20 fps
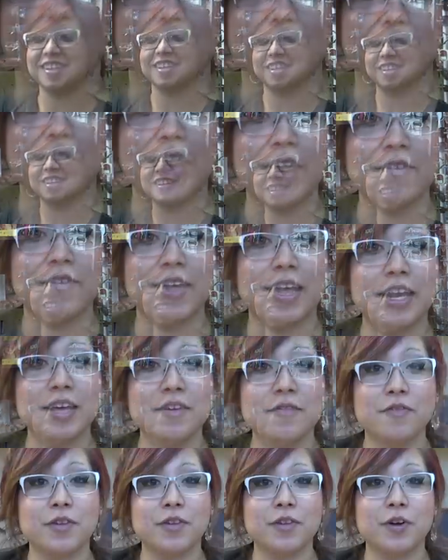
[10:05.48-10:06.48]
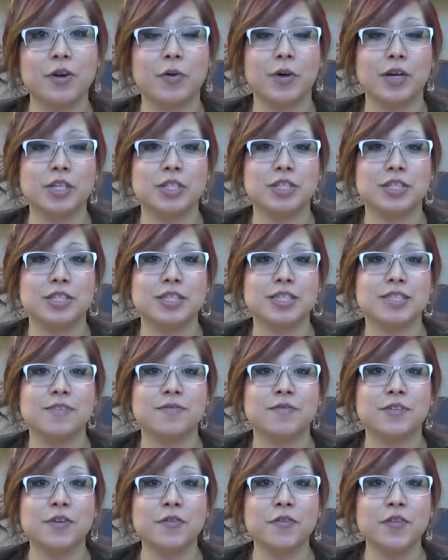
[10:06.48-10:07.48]
If you have any further questions,
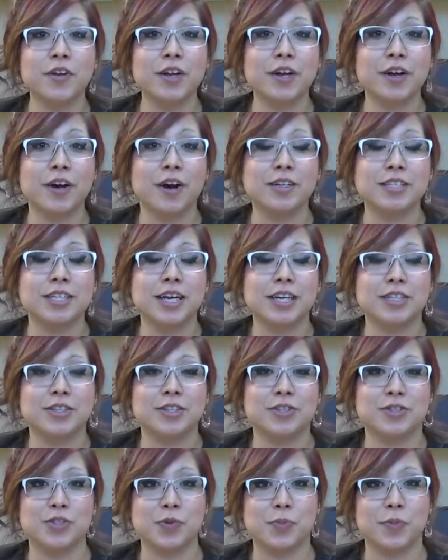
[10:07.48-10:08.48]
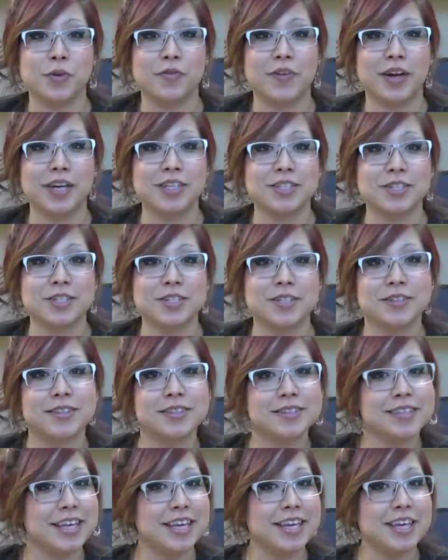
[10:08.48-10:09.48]
feel free to contact your supervisor.
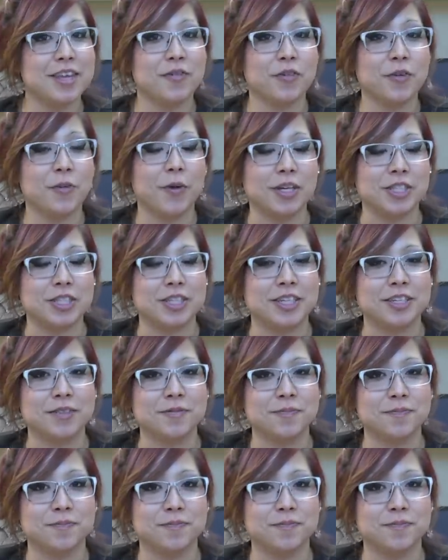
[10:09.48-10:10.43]
Thank you for watching.